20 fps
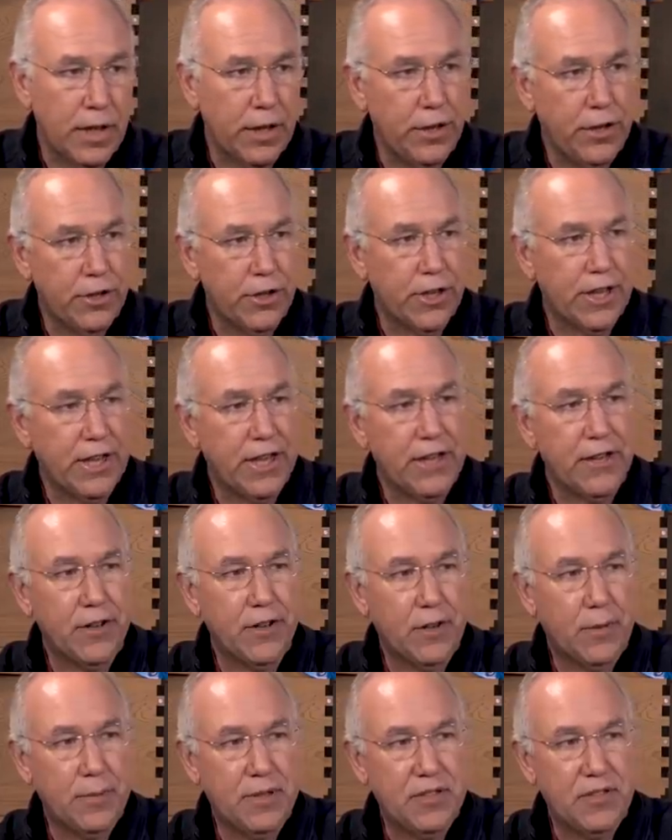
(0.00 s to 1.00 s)
you're going to
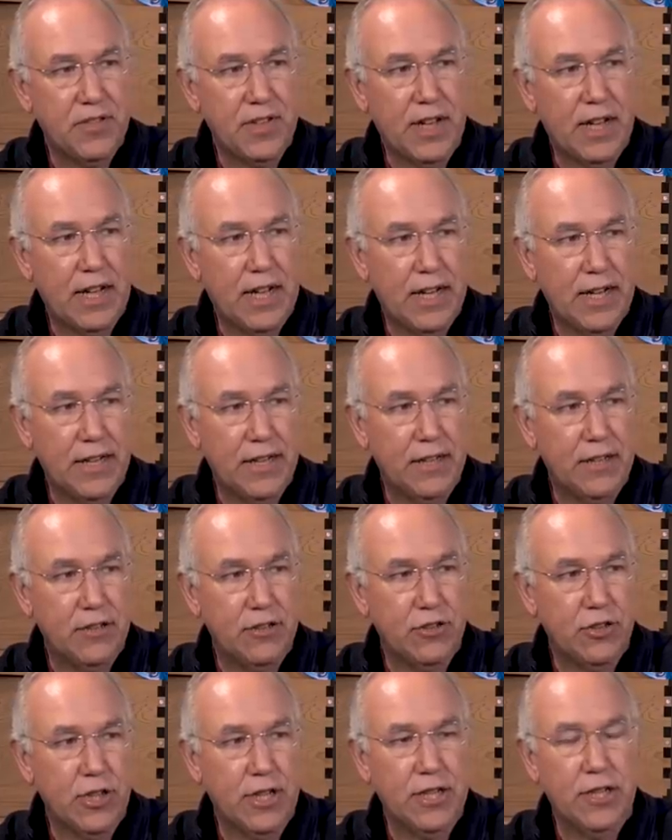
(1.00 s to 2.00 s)
hear them inside
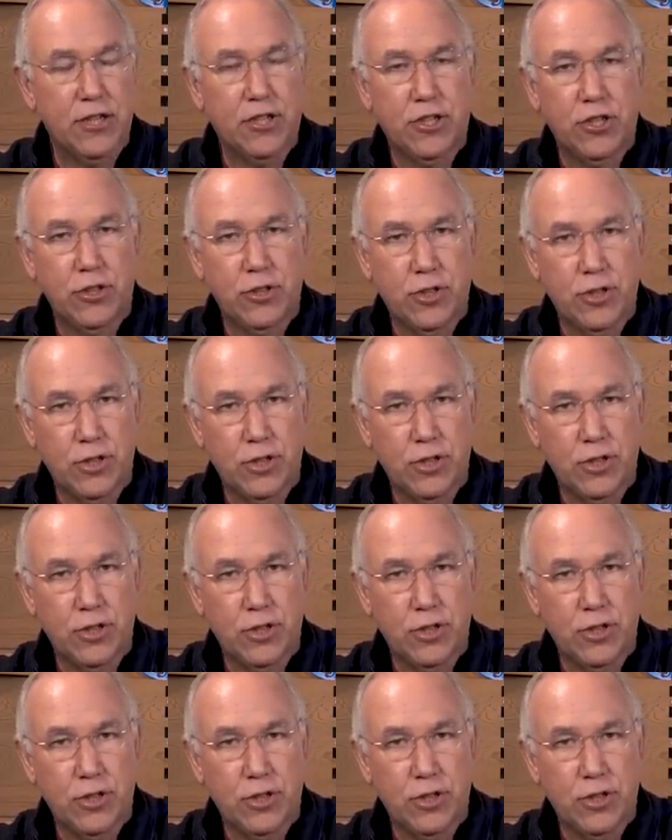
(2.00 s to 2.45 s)
trying to chew